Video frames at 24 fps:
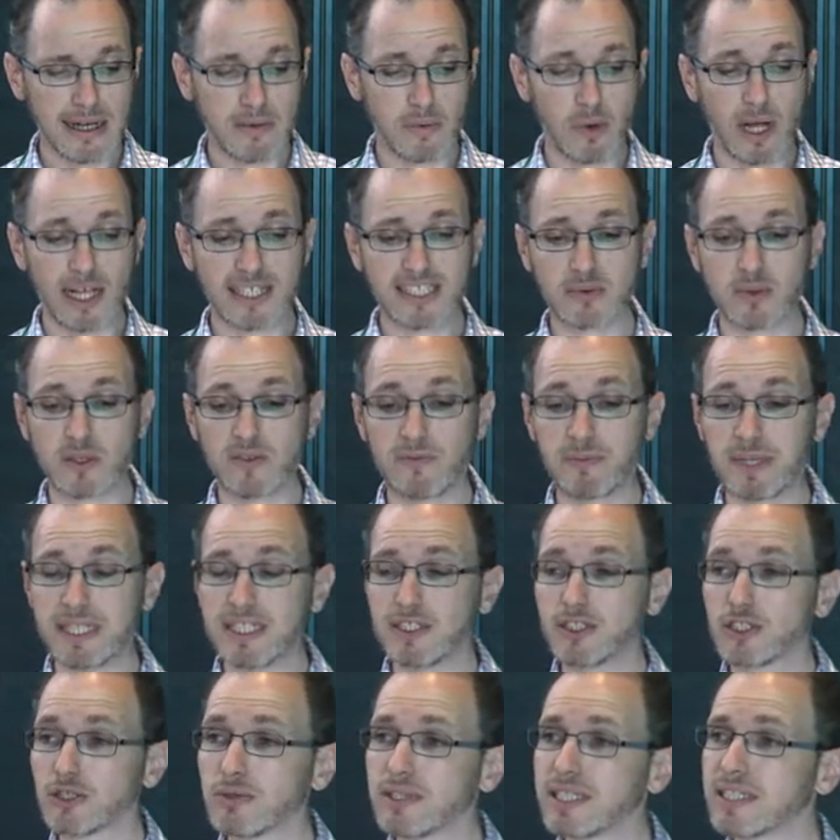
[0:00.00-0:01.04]
And whilst we've
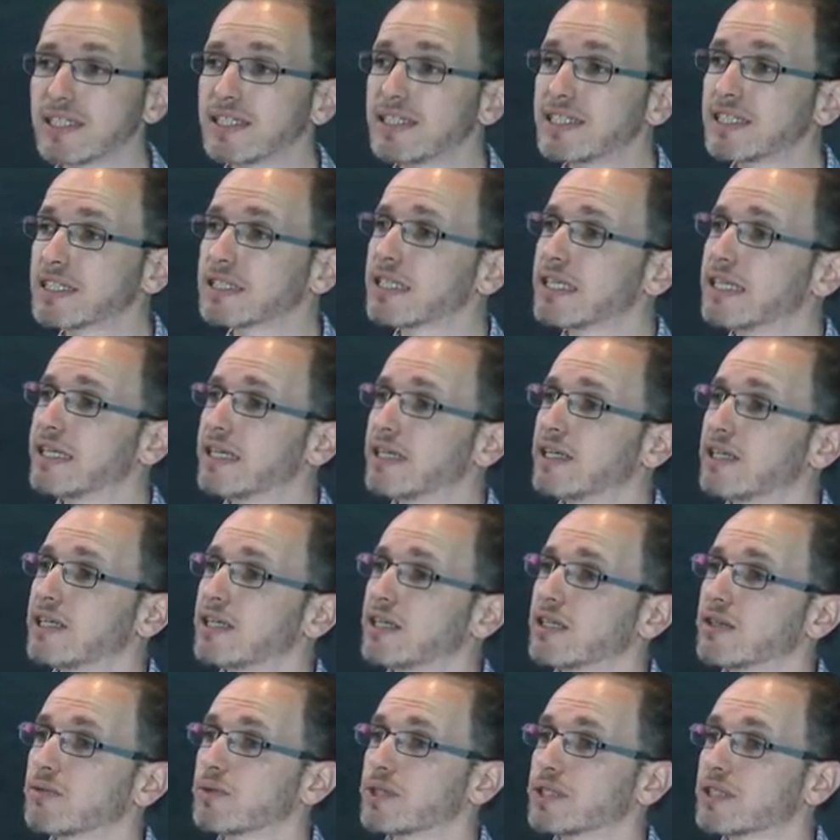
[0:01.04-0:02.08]
been doing this
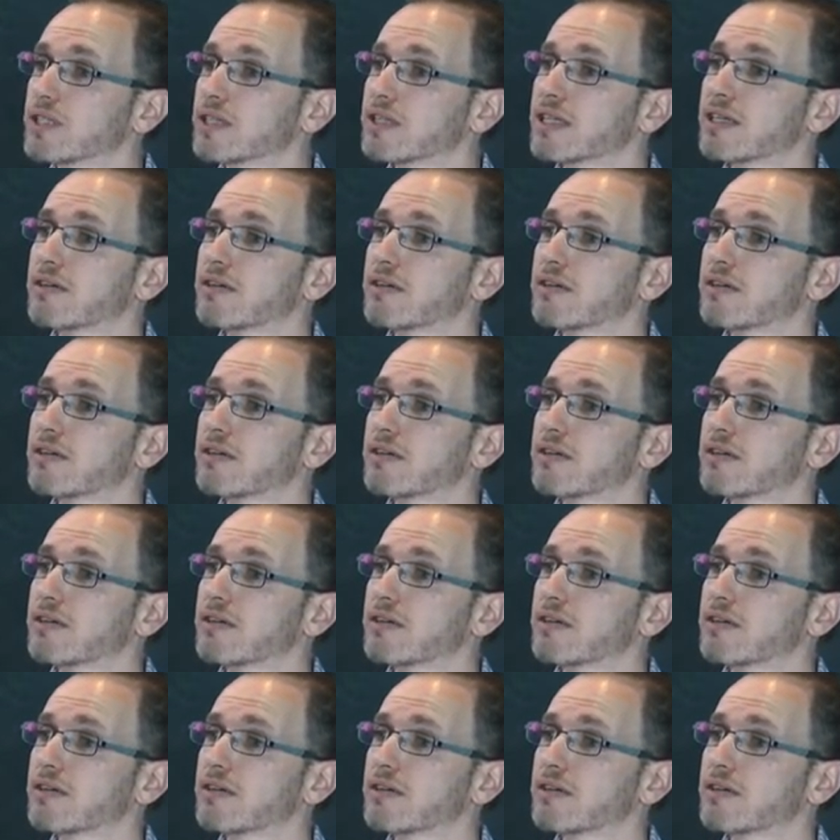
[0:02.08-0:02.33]
with the